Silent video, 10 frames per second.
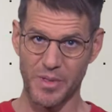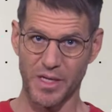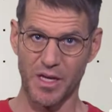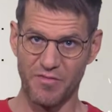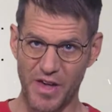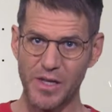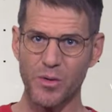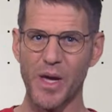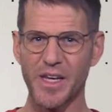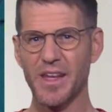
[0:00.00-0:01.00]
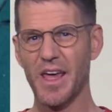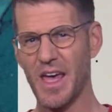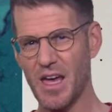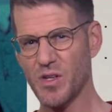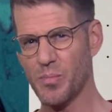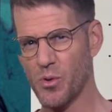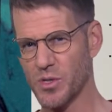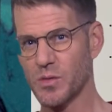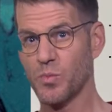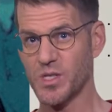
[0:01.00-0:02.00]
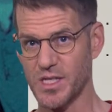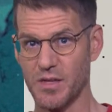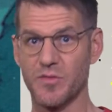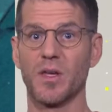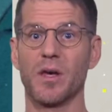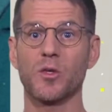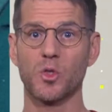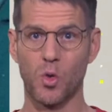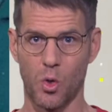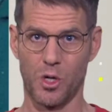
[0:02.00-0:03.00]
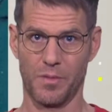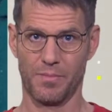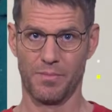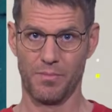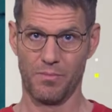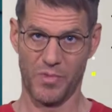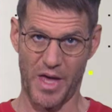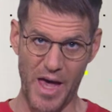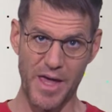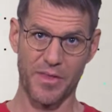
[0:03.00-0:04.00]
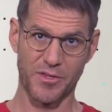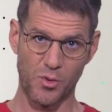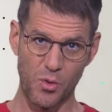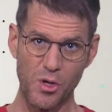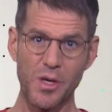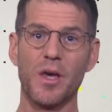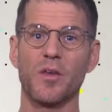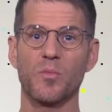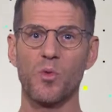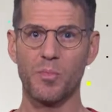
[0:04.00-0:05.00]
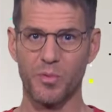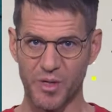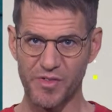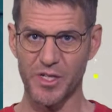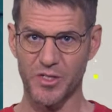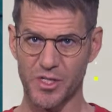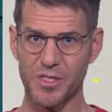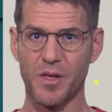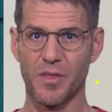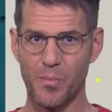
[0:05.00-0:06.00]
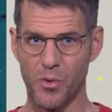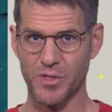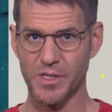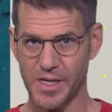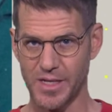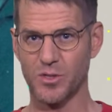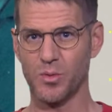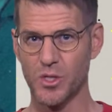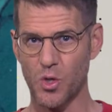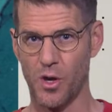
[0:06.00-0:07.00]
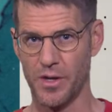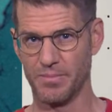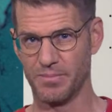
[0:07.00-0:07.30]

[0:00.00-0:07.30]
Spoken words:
being evaluated, every person receives a score. The higher the score, the more privileges the person gets to enjoy.